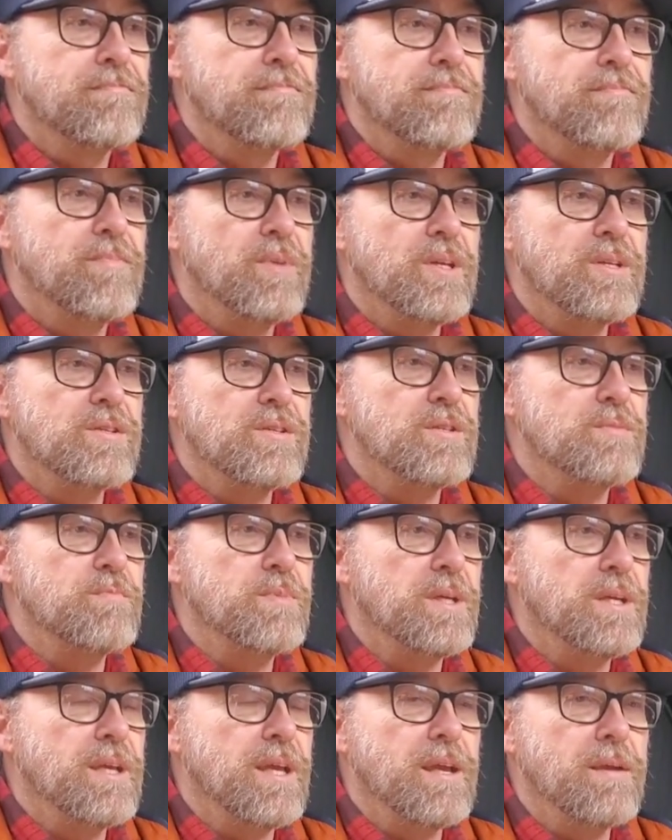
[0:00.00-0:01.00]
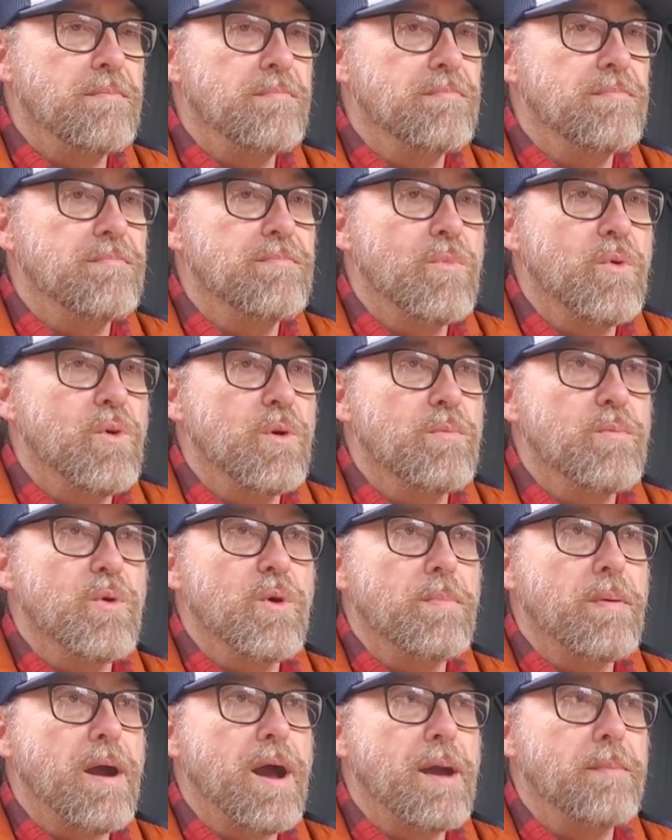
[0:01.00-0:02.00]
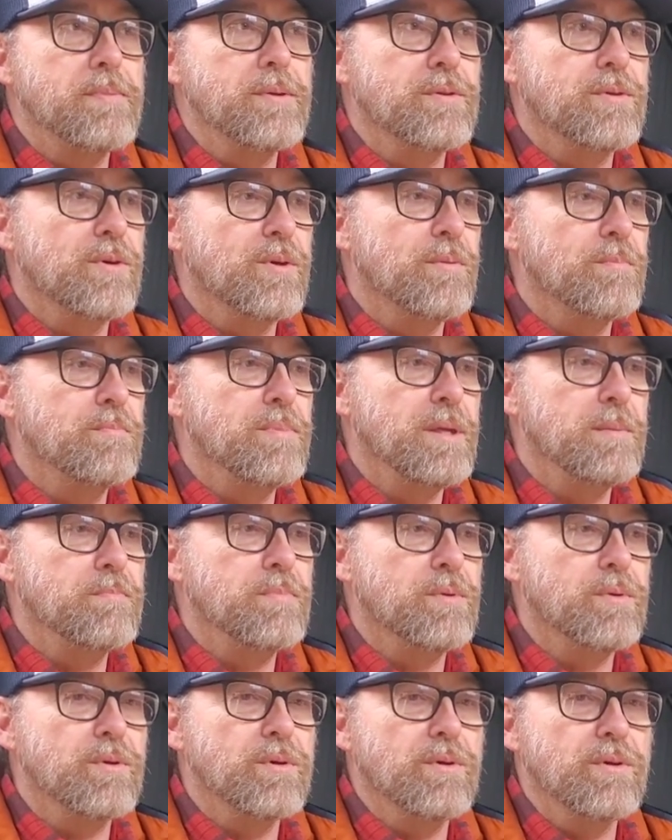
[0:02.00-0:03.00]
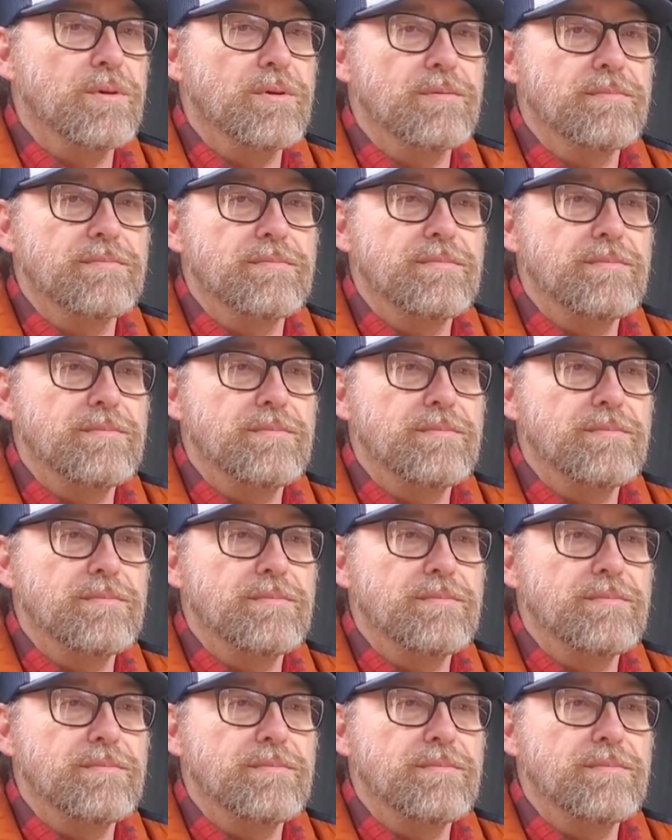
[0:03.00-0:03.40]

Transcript: they just became more and more popular and people are,